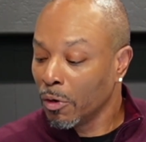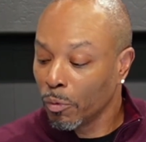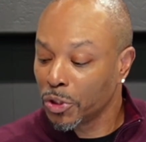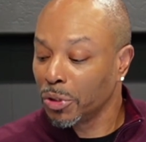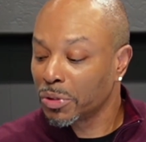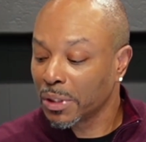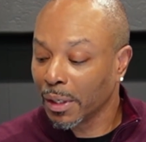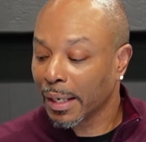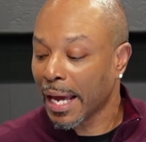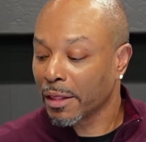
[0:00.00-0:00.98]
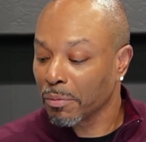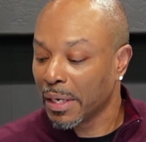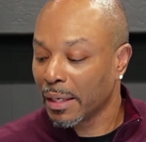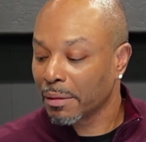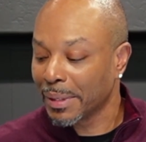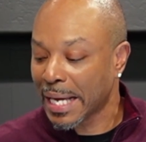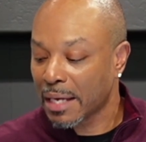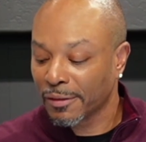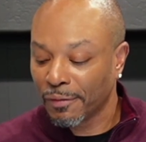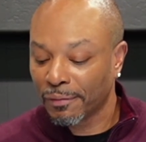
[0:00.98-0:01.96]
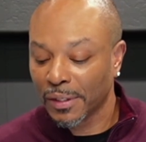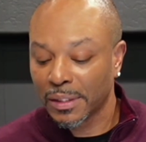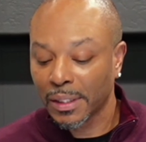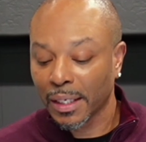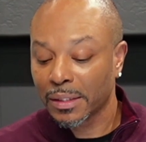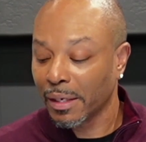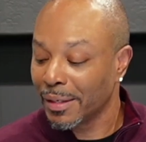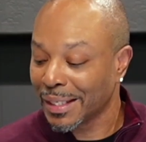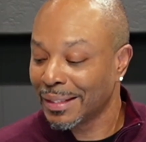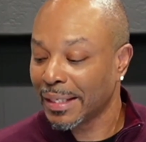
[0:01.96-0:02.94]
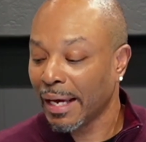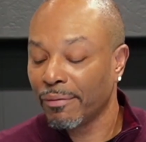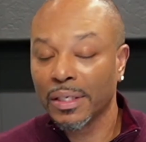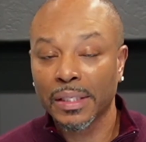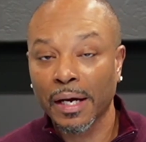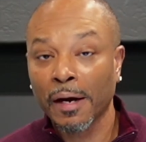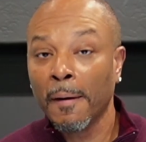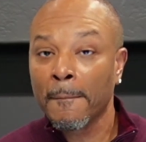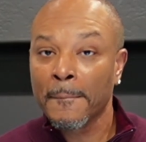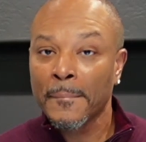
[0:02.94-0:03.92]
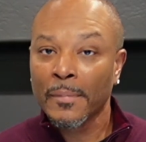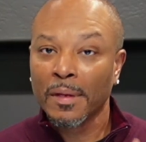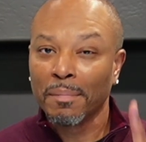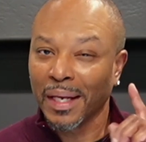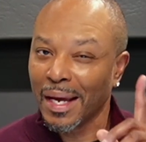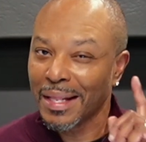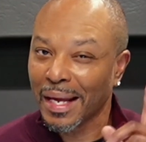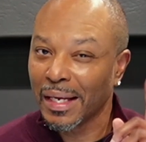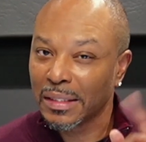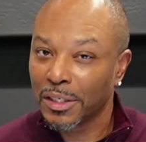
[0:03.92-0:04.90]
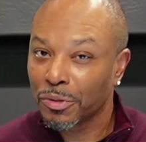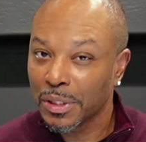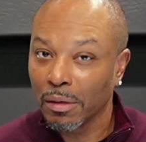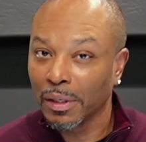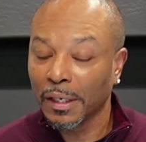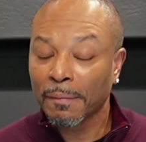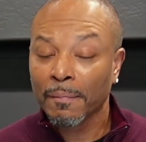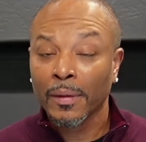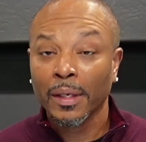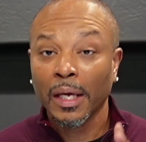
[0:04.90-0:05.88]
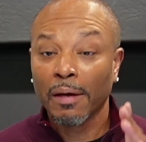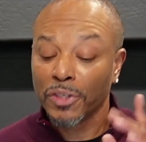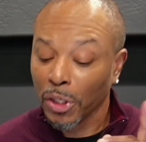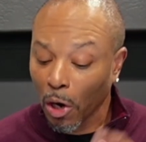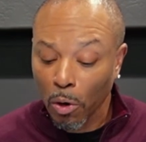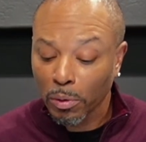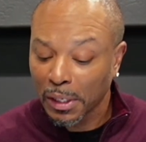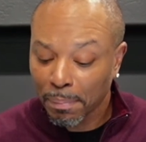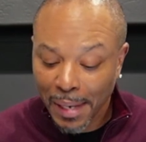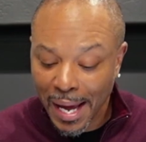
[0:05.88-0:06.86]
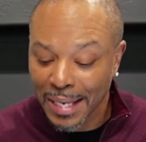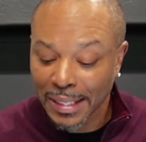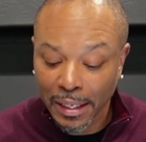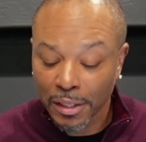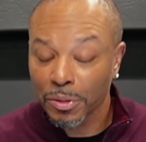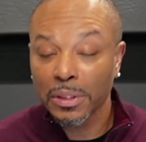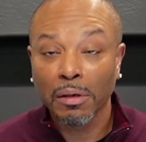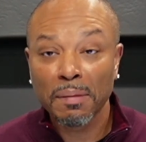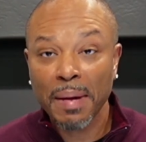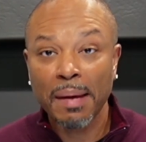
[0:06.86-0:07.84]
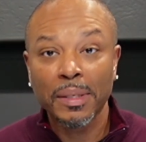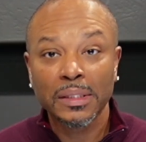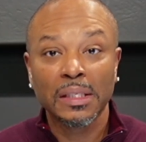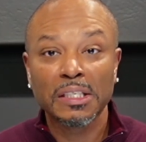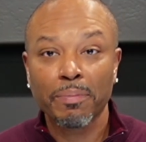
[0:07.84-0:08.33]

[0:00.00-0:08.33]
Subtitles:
which used to look like $3,056, there is a savings there. But again, that is interest only. If she only applies that interest only payment to this